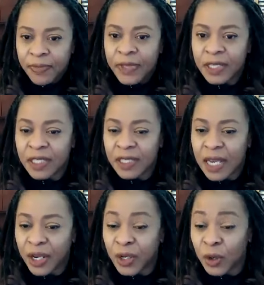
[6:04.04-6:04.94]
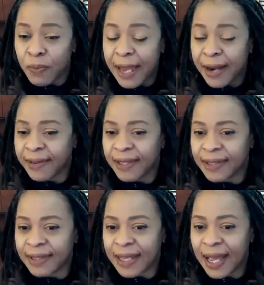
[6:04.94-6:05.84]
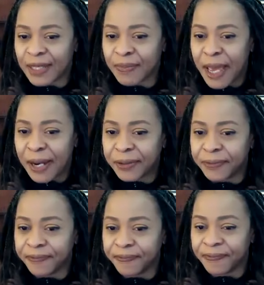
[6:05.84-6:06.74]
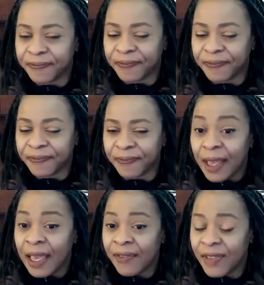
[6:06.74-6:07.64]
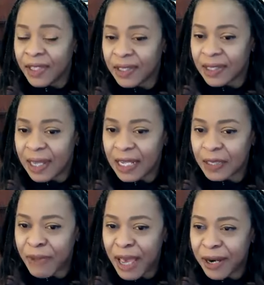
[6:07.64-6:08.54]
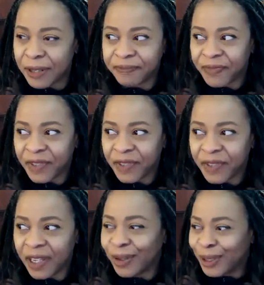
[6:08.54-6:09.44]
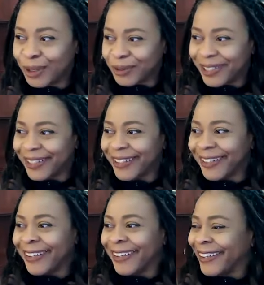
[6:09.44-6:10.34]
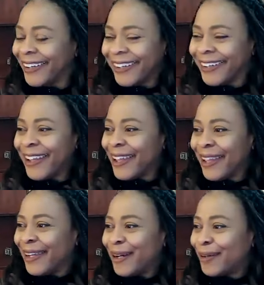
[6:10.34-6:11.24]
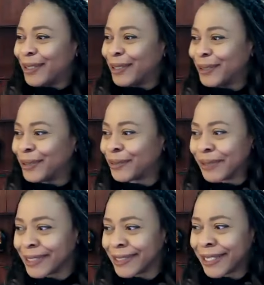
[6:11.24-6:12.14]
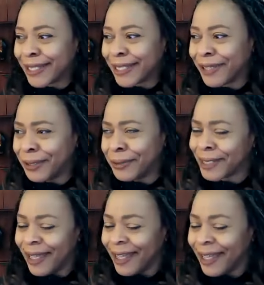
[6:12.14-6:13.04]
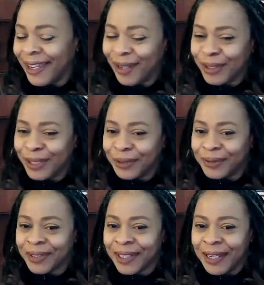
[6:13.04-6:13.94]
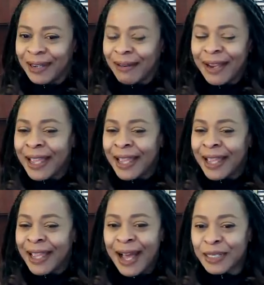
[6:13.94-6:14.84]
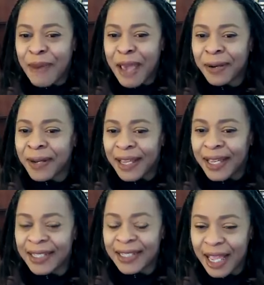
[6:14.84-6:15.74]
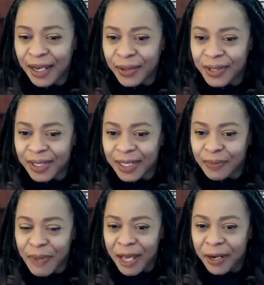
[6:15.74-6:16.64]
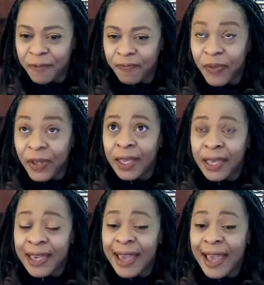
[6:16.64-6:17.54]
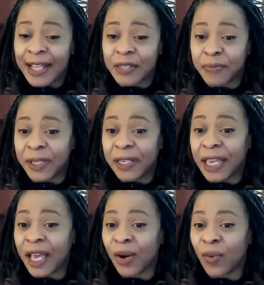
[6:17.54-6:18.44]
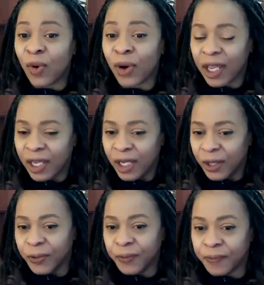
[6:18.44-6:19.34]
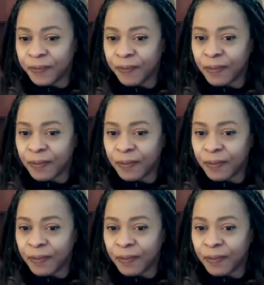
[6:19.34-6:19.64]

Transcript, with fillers: This is not your battle, this is God's battle. And if this is God's battle, he don't lose. He don't lose. With the stuff he used, he don't lose, right? God's battle, he's not losing this battle. He has began a work in you.